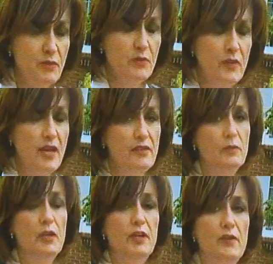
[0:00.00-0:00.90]

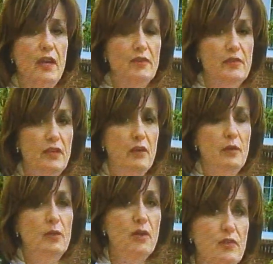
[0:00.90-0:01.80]
That's right.
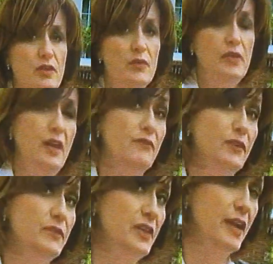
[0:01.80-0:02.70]

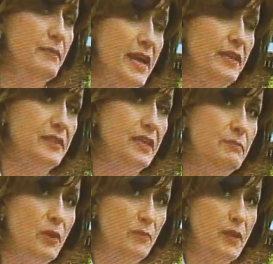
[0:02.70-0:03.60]
And we're capitalists.